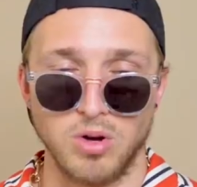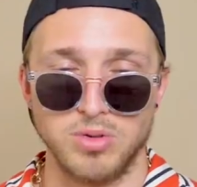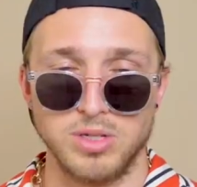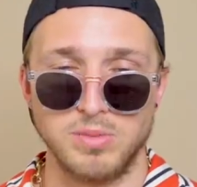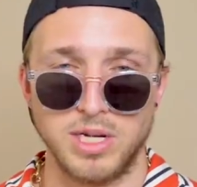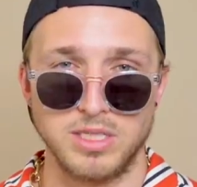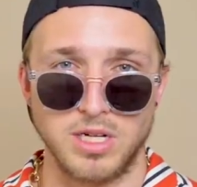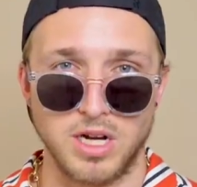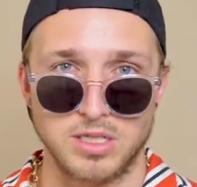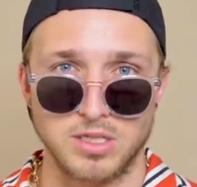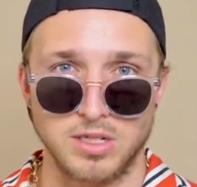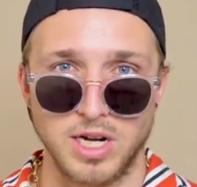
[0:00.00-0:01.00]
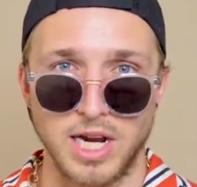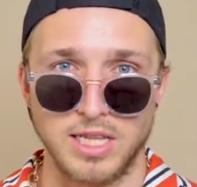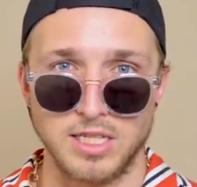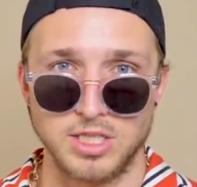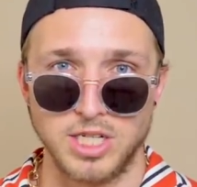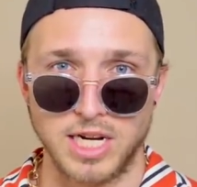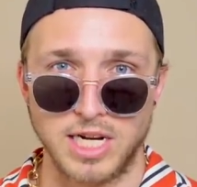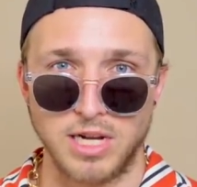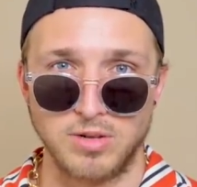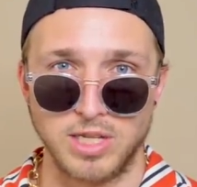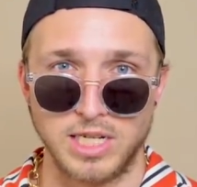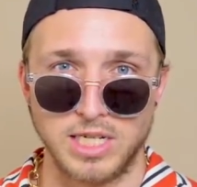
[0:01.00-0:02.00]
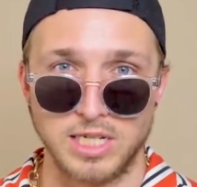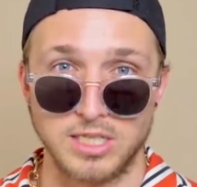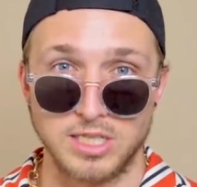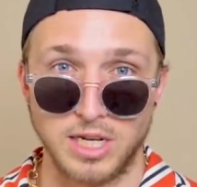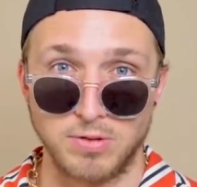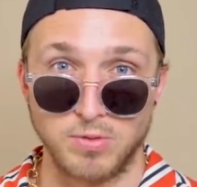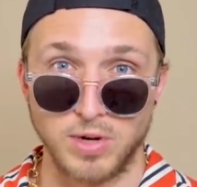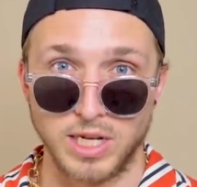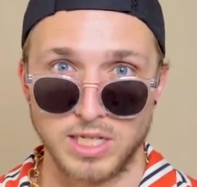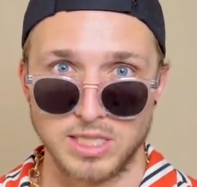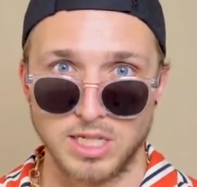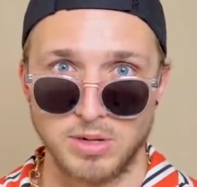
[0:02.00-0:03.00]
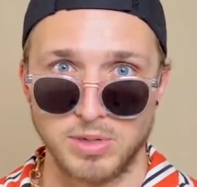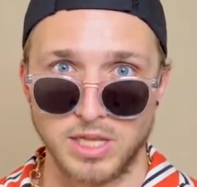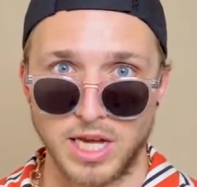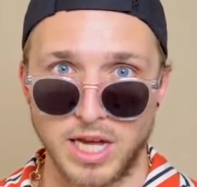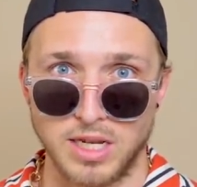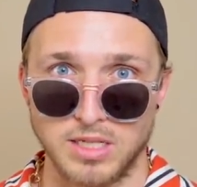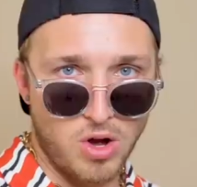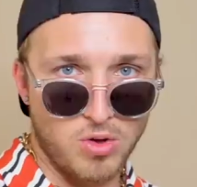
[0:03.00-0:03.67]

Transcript: Only my doctor and the checkout lady at Safeway can tell me that.